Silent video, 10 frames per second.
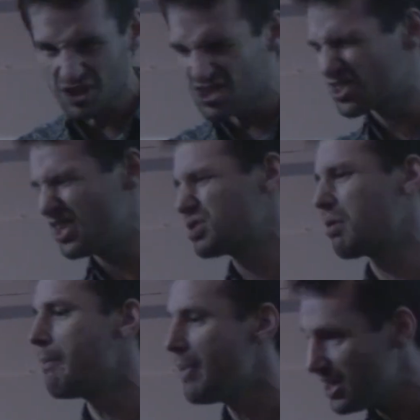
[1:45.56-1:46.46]
These cities
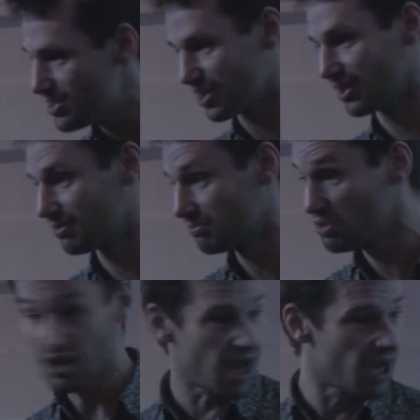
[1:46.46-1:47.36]
are amazing,
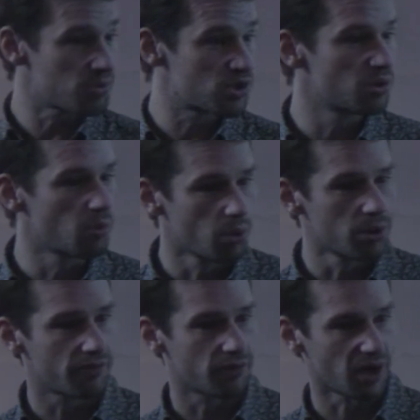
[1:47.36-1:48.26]
absolutely
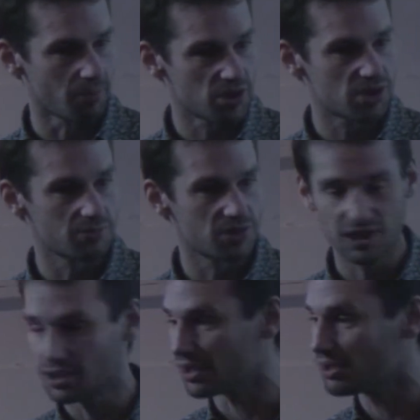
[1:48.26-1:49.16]
wonderful, and I miss them
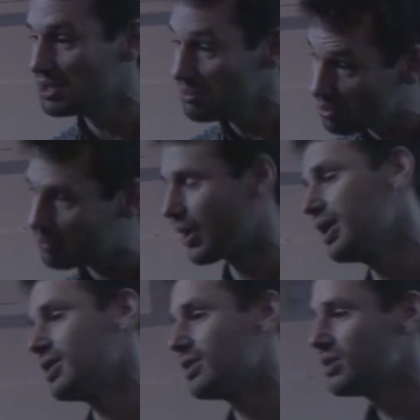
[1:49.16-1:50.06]
dearly. But
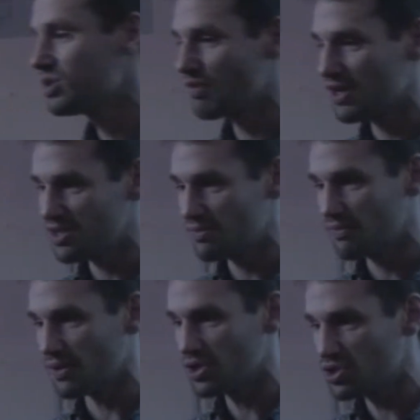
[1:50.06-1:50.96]
Brighton is very
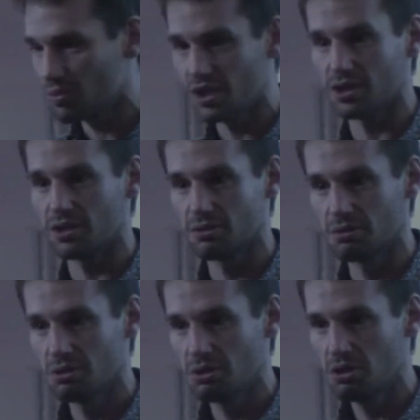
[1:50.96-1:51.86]
different, it's unique.
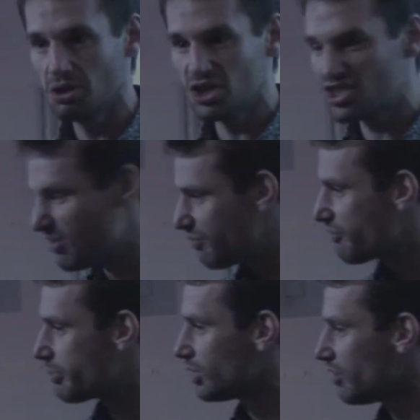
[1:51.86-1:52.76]
It's
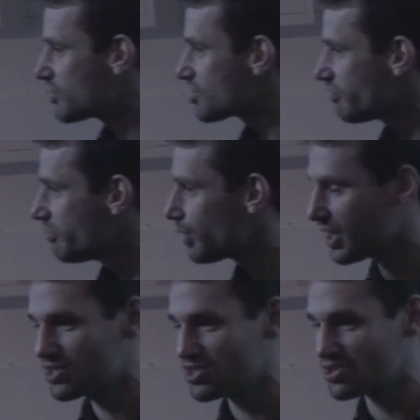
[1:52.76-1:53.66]
different from a lot of the southern
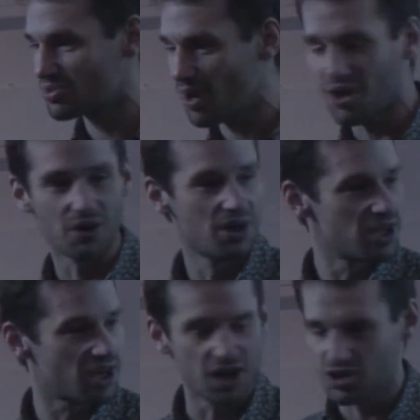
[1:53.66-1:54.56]
places as well.
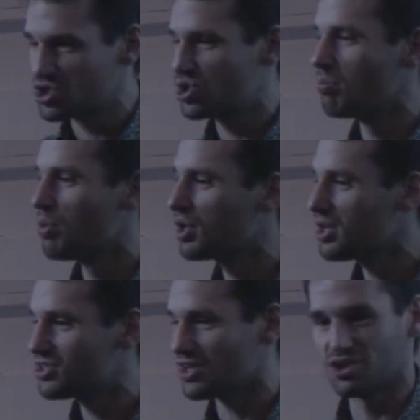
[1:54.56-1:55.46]
You can't just chuck money
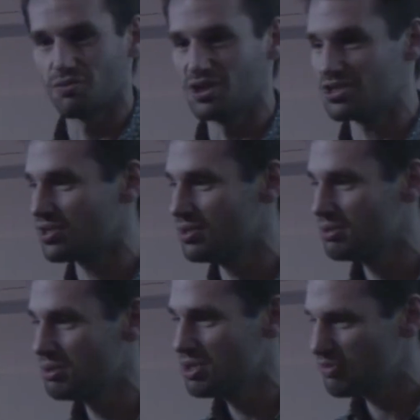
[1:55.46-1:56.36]
at it as a reason.
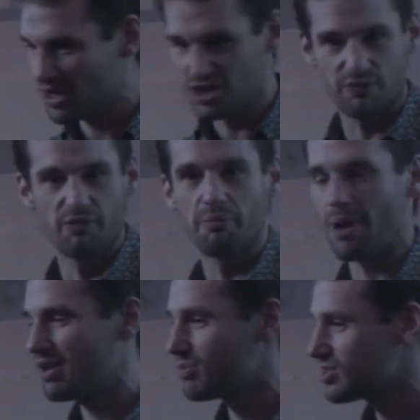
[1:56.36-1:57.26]
It's very different from
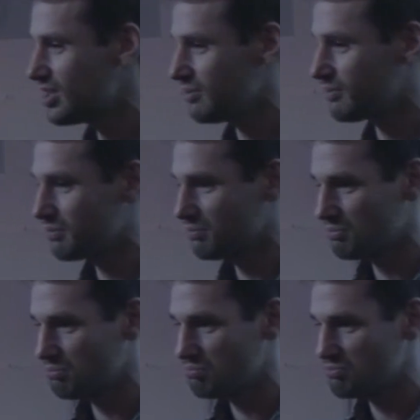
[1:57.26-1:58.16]
Haywards Heath.
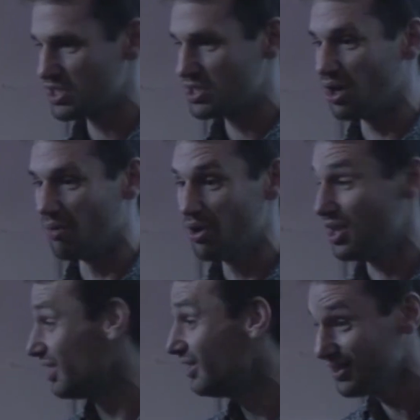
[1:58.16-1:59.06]
It has a lot of
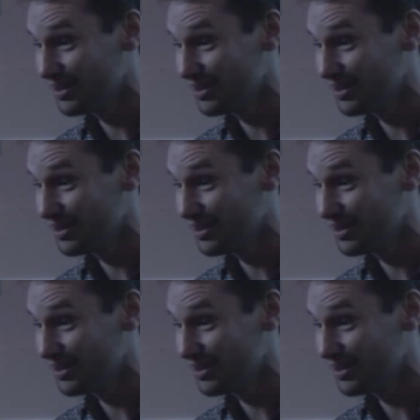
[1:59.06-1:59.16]
money,